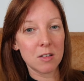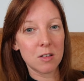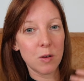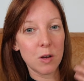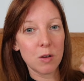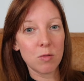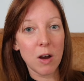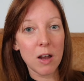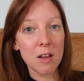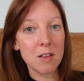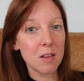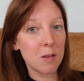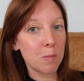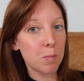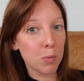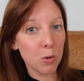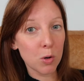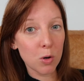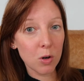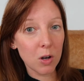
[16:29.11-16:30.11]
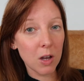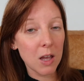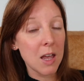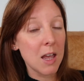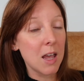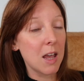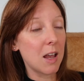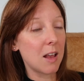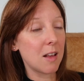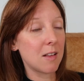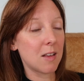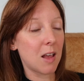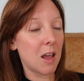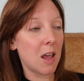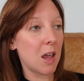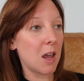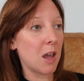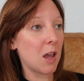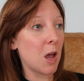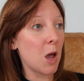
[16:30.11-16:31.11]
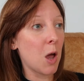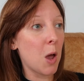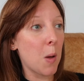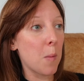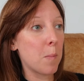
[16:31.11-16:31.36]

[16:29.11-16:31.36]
So he writes his book, it's a